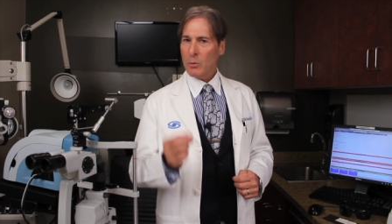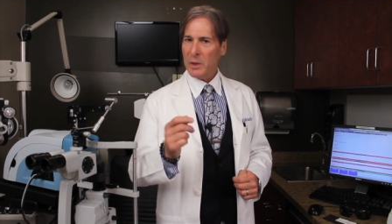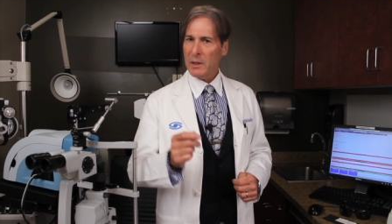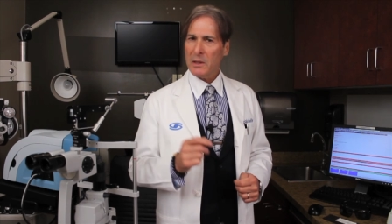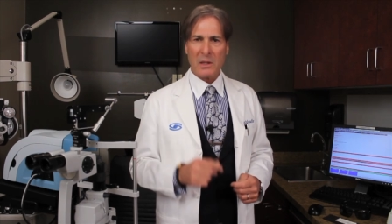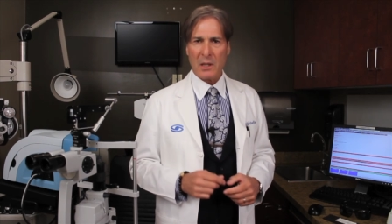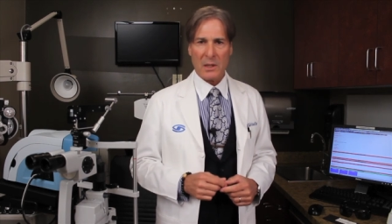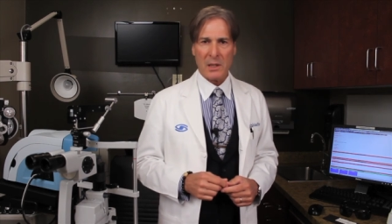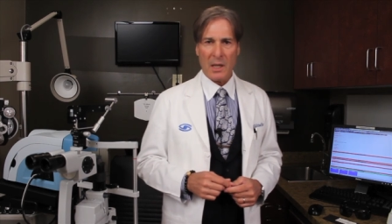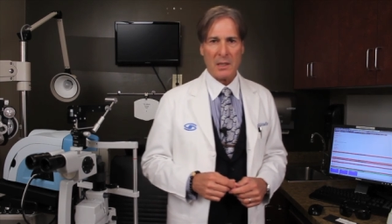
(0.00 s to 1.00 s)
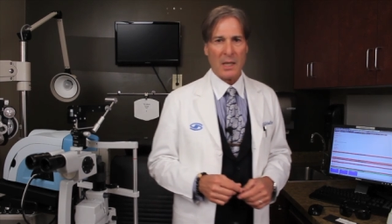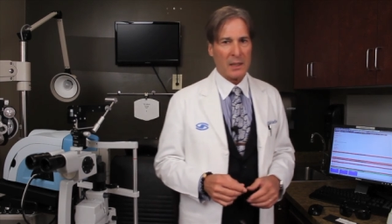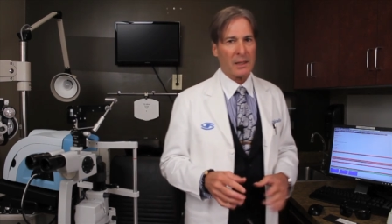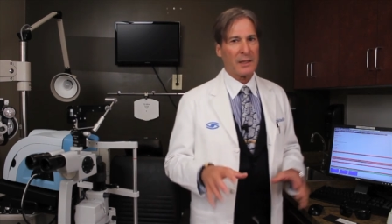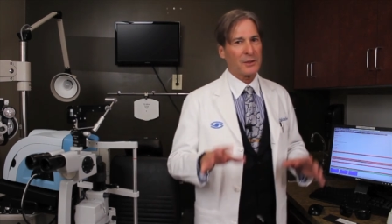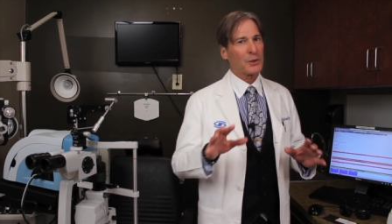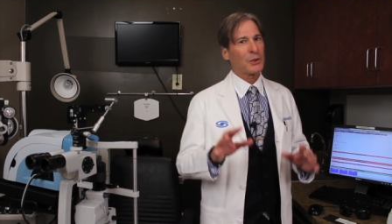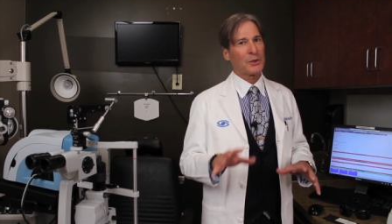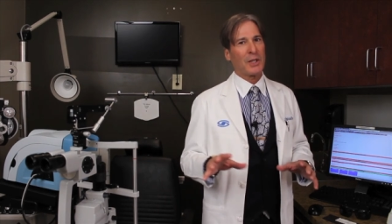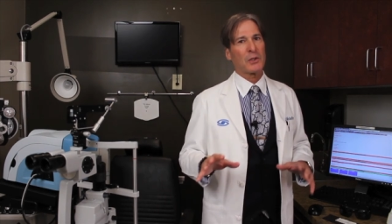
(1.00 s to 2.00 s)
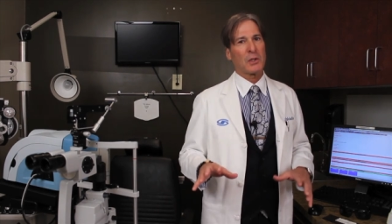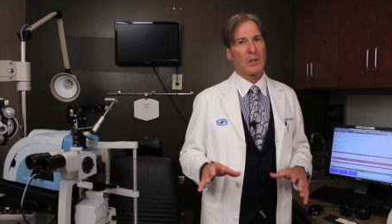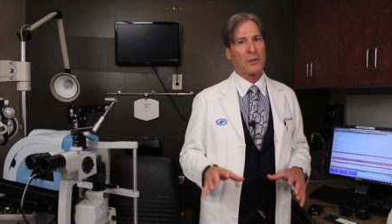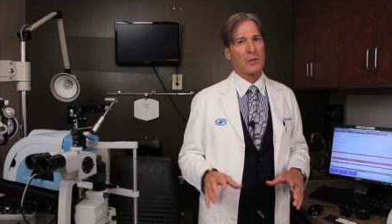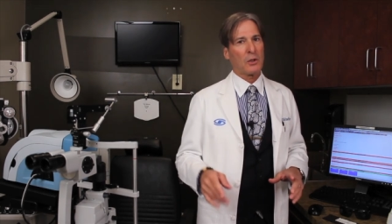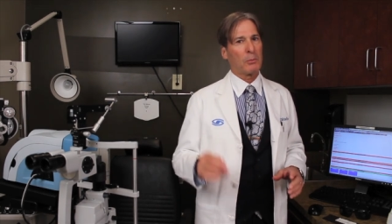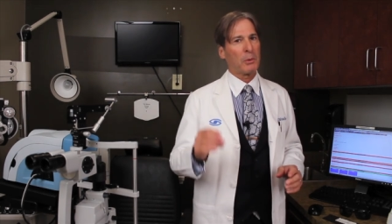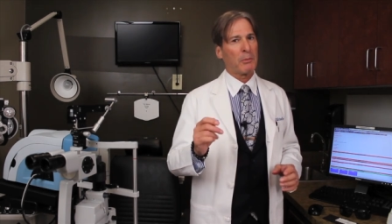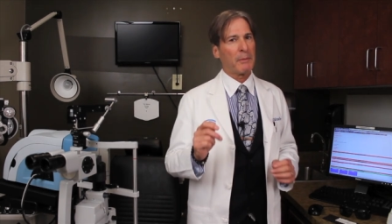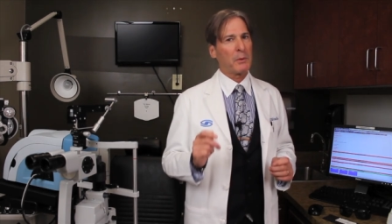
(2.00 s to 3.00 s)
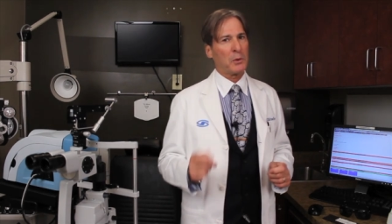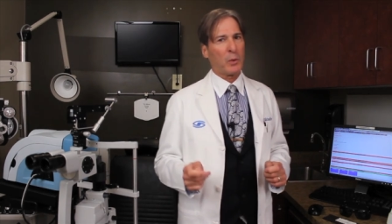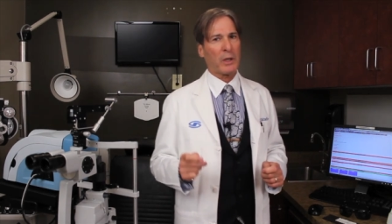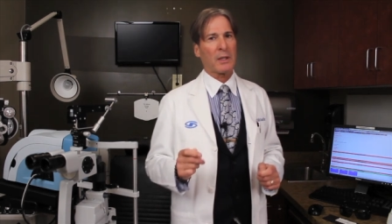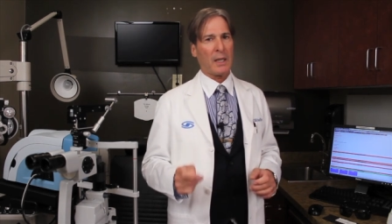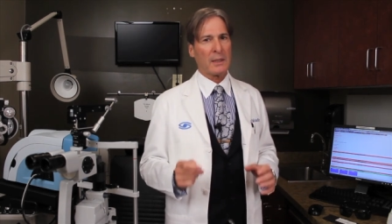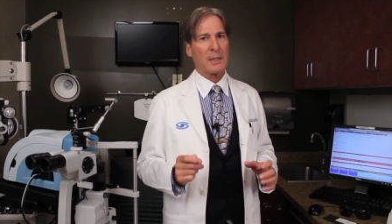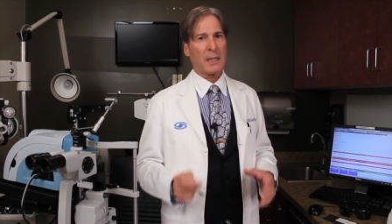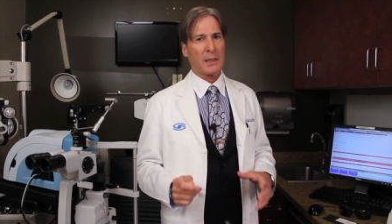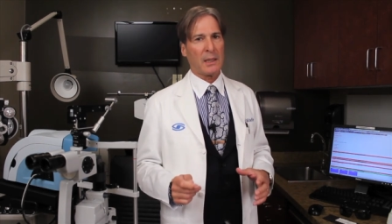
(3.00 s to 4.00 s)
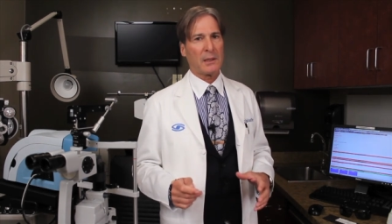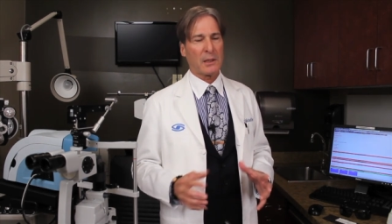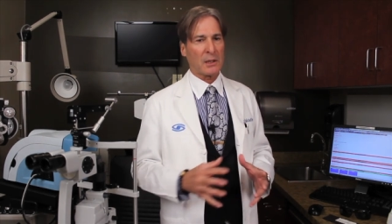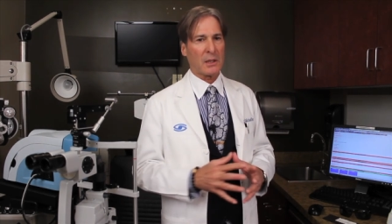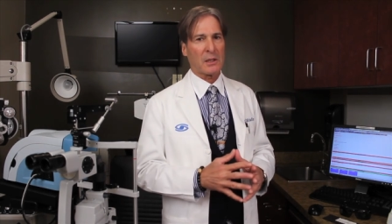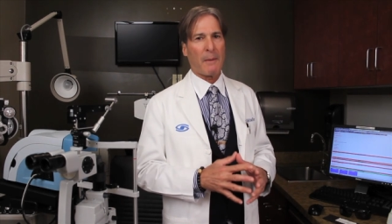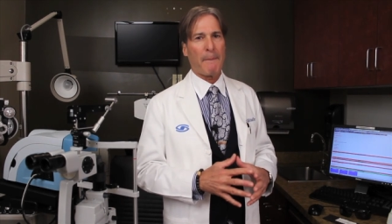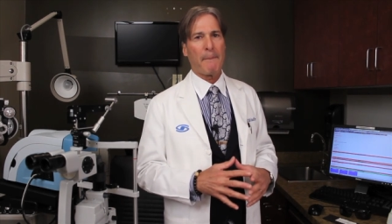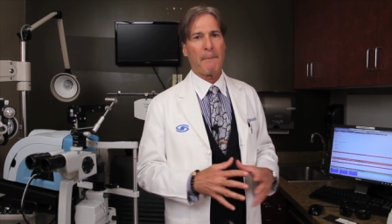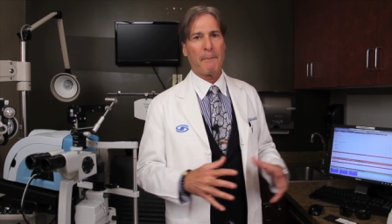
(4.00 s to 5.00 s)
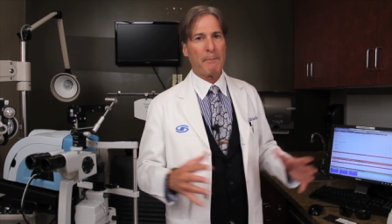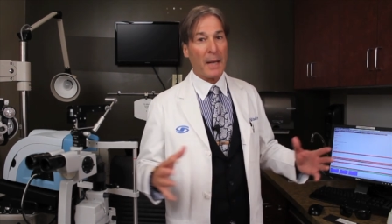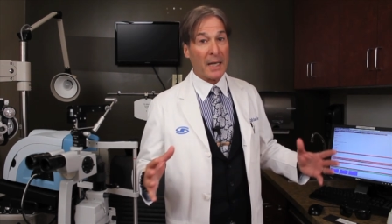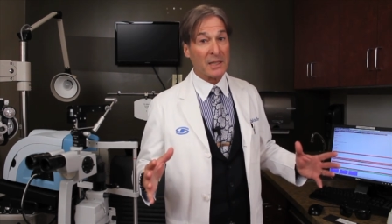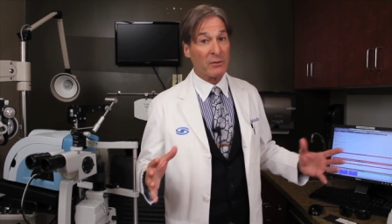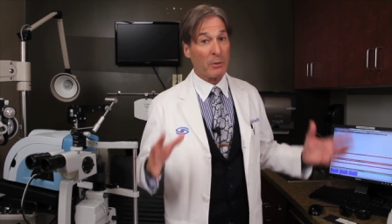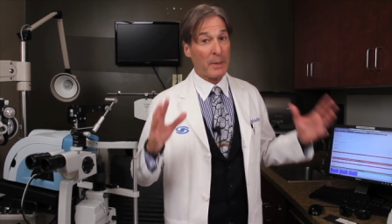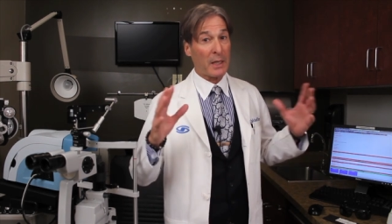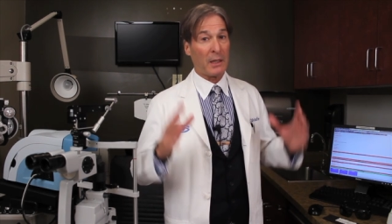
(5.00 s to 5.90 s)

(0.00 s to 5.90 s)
We didn't discuss contact lenses because that's another show, but remember when you wear contact lenses, there's a massive amount